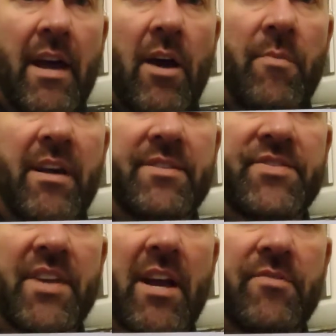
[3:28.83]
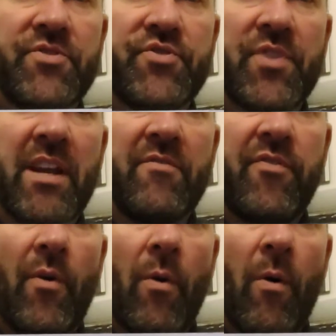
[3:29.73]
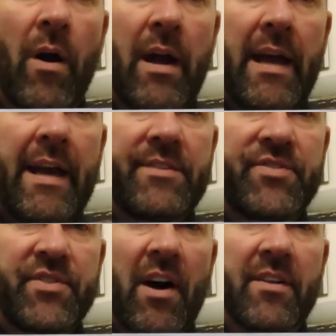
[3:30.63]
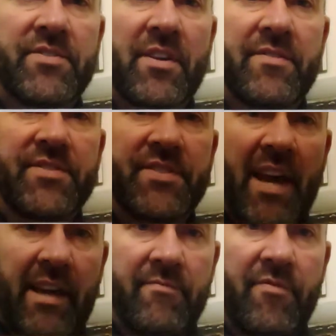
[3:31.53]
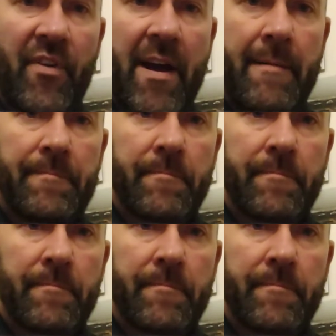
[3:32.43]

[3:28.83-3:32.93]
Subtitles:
And we can see on string 4 it starts on the 2nd fret.